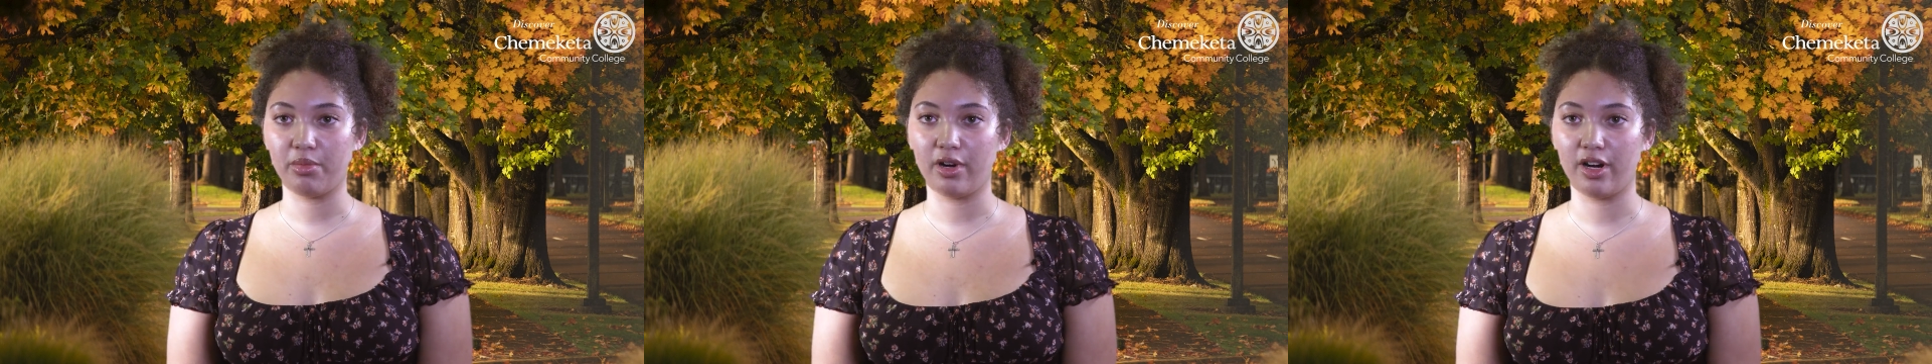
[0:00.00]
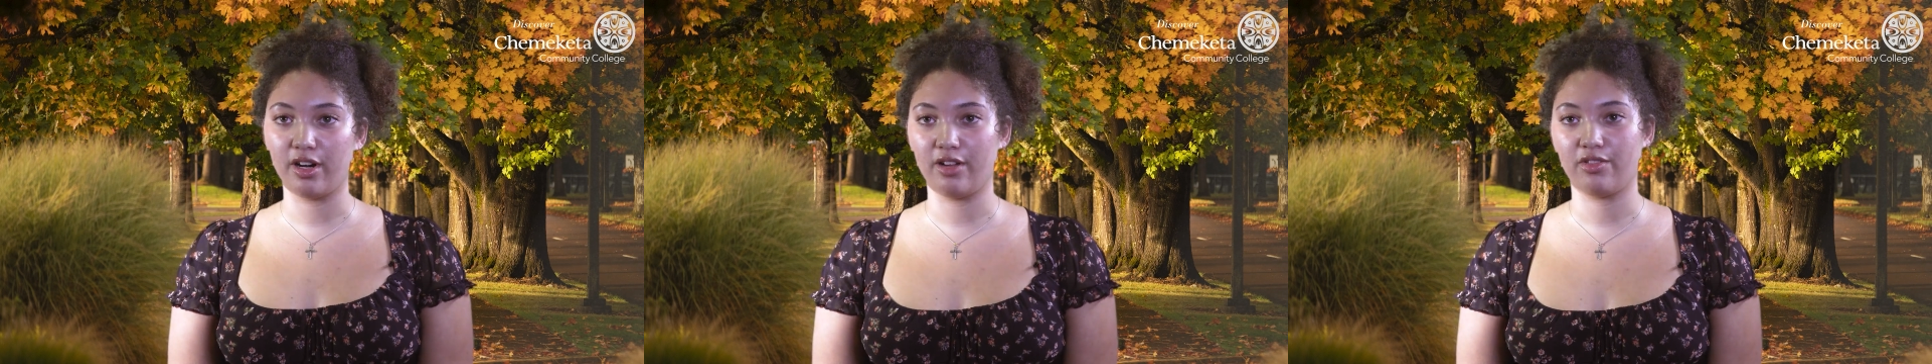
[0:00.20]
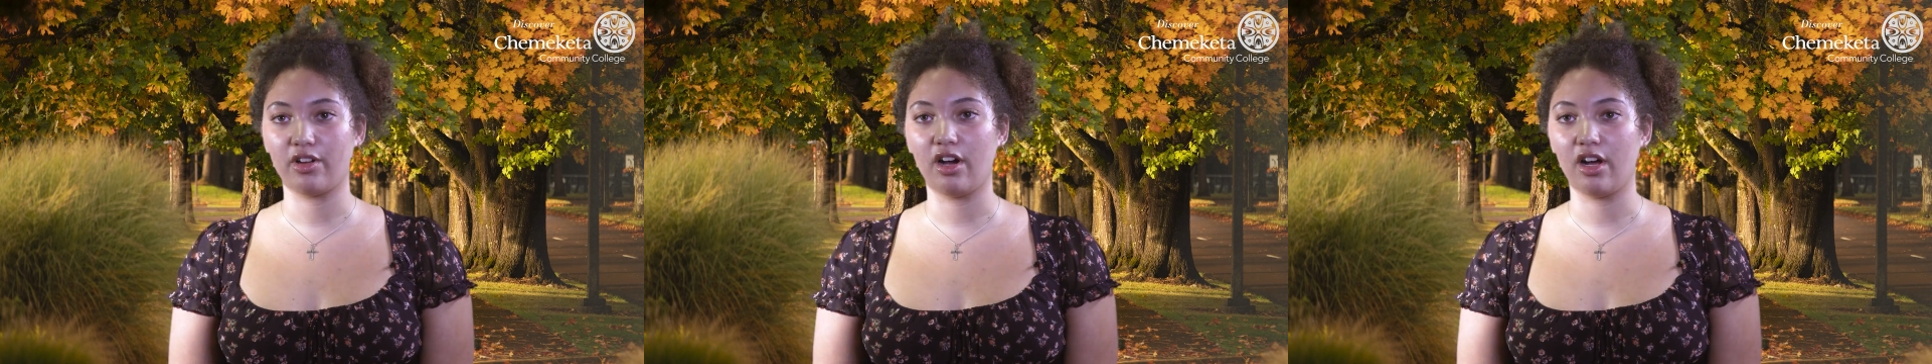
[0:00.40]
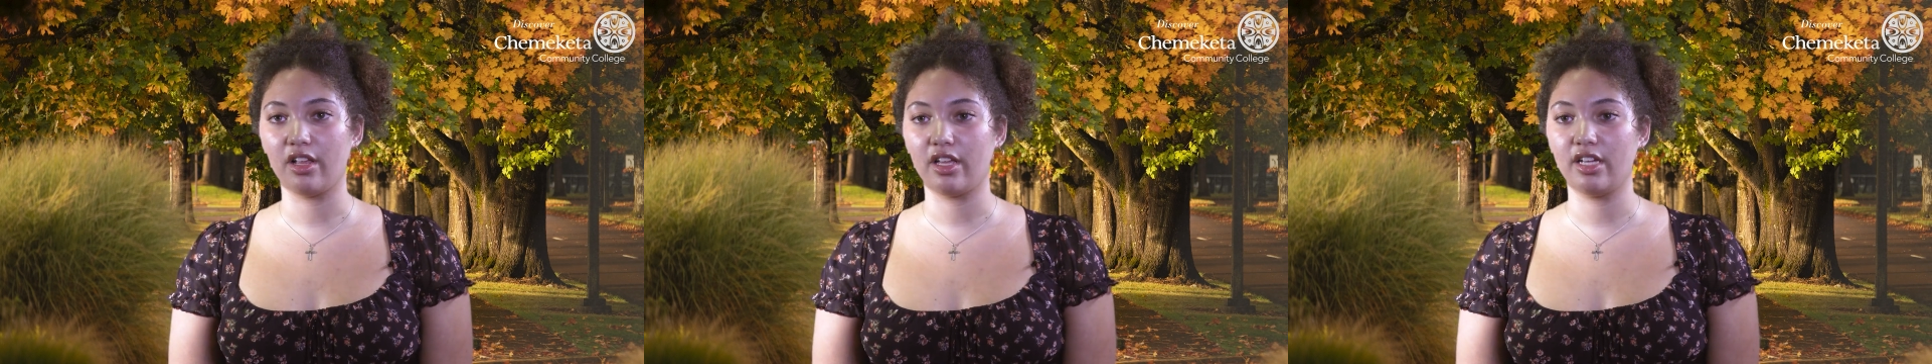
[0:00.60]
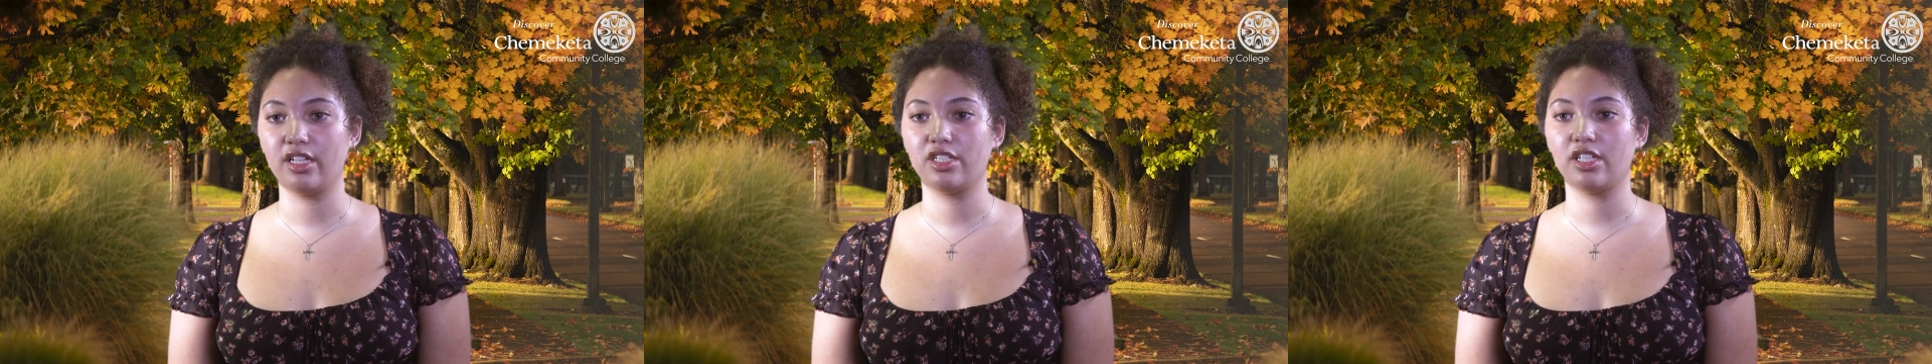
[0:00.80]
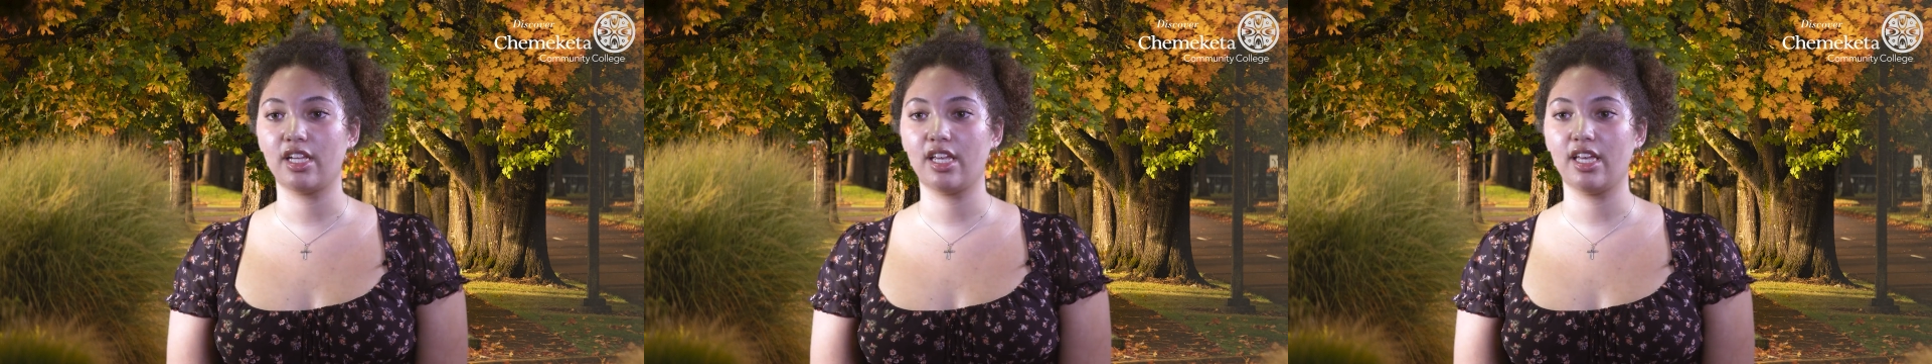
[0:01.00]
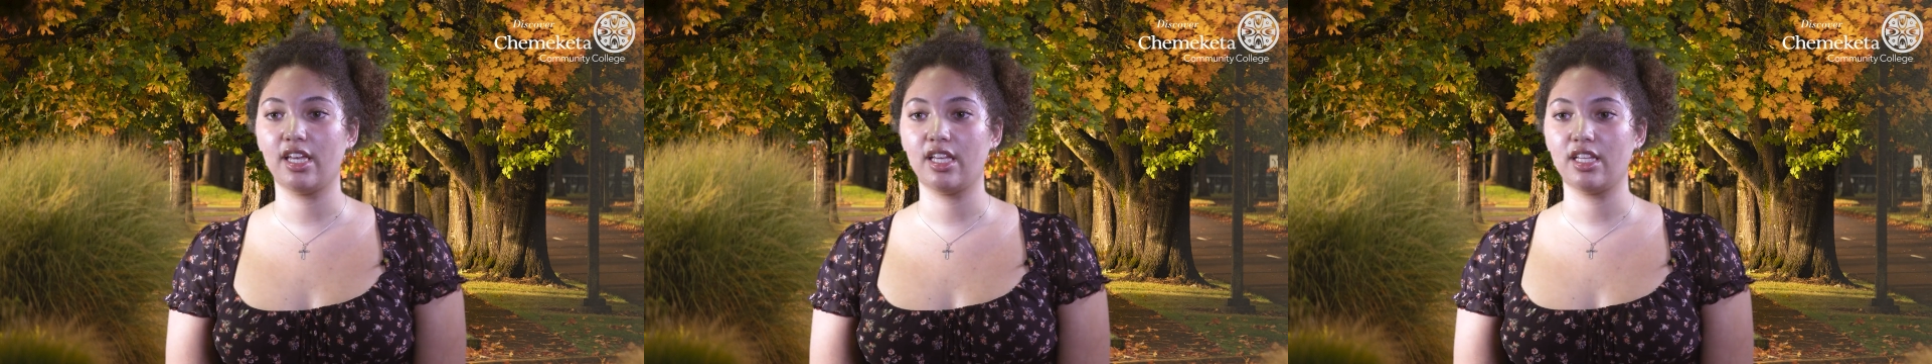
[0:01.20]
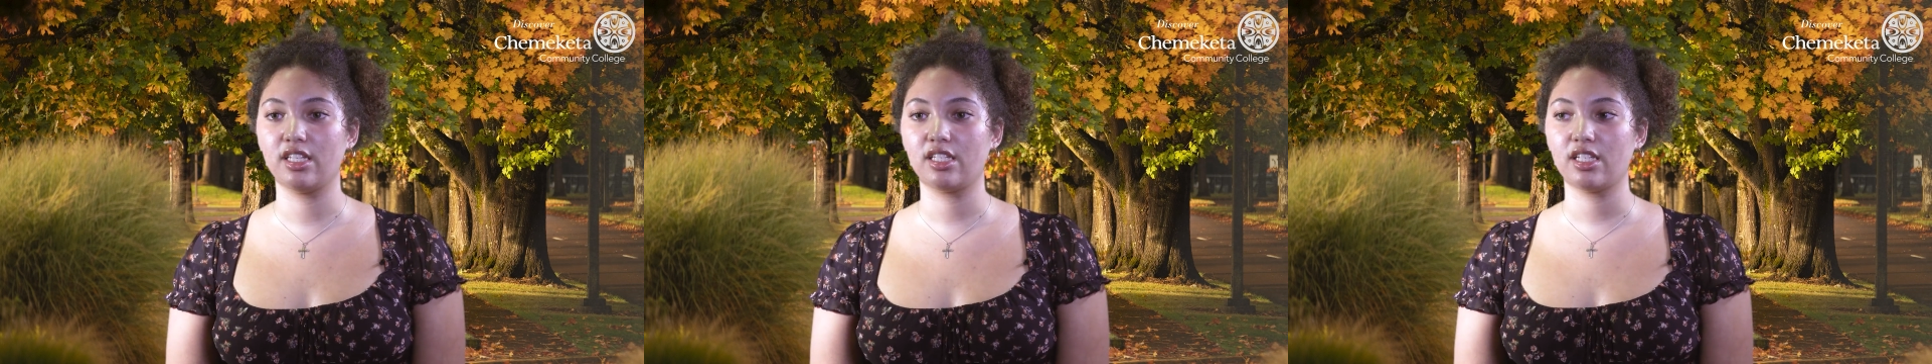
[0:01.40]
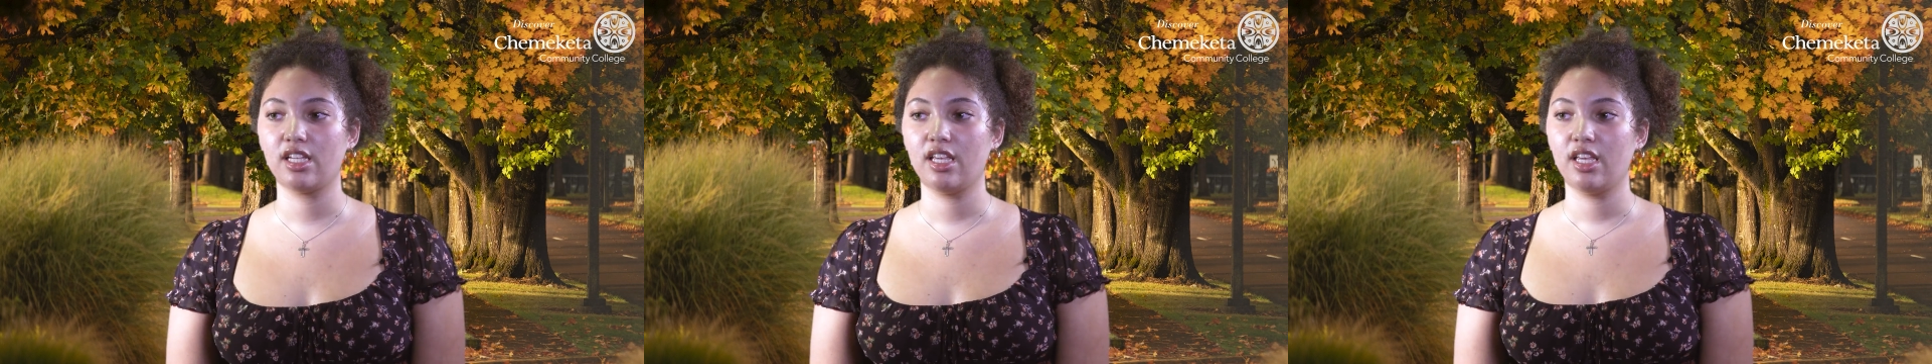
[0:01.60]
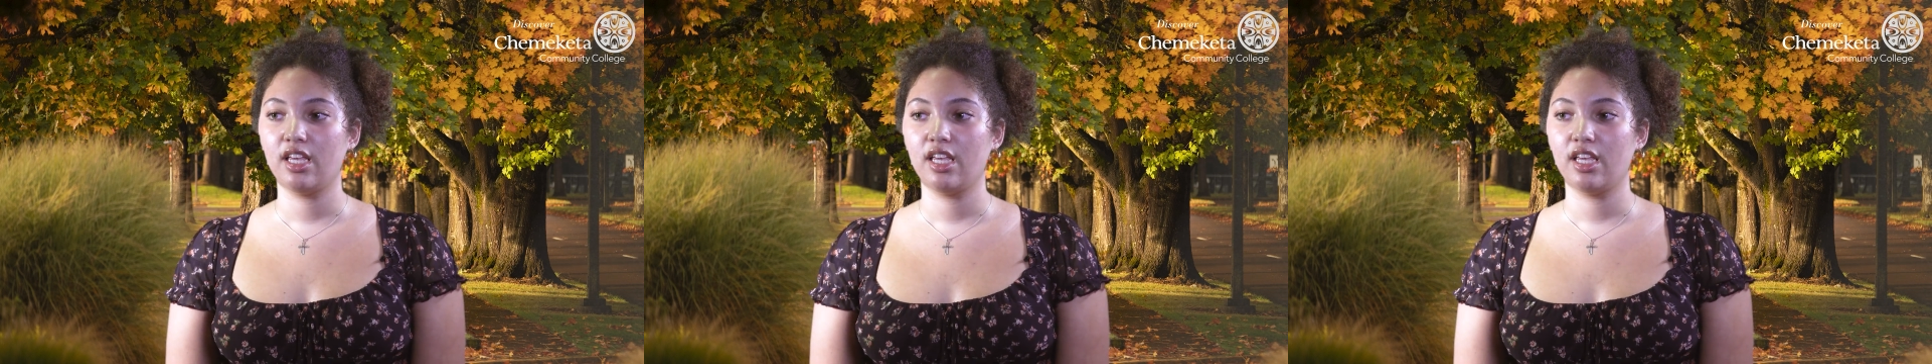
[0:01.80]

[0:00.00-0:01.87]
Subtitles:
part of college, and